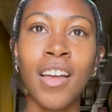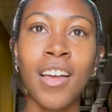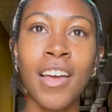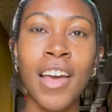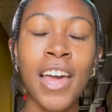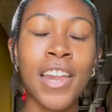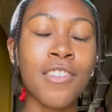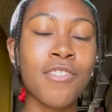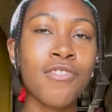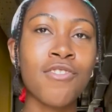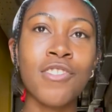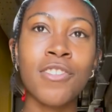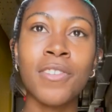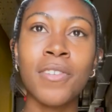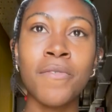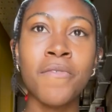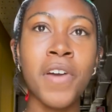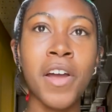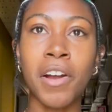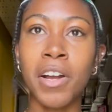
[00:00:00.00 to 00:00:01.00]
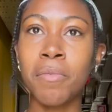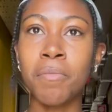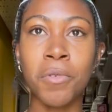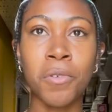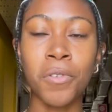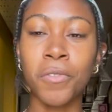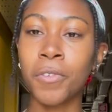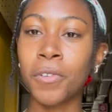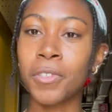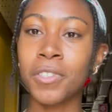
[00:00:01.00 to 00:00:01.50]
And it's just a very
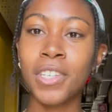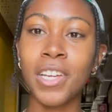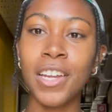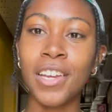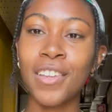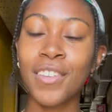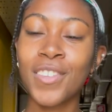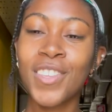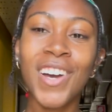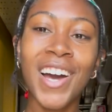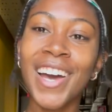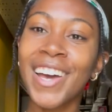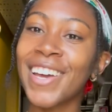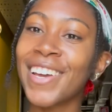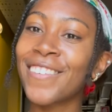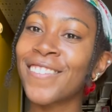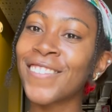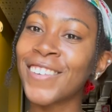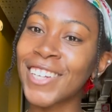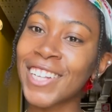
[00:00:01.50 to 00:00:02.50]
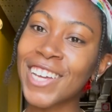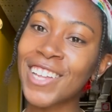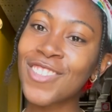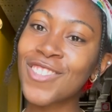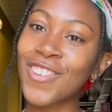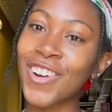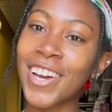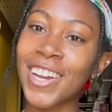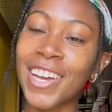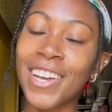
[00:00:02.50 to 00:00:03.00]
beautiful city, so I really
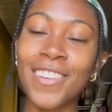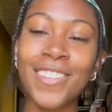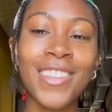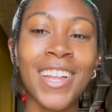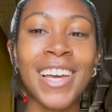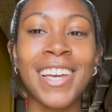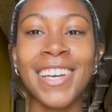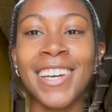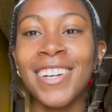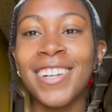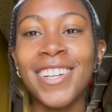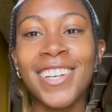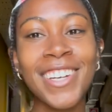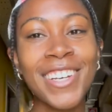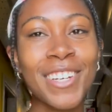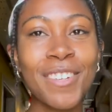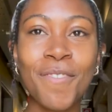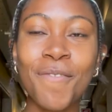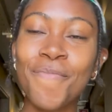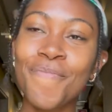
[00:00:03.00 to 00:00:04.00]
enjoyed it. Like Italy,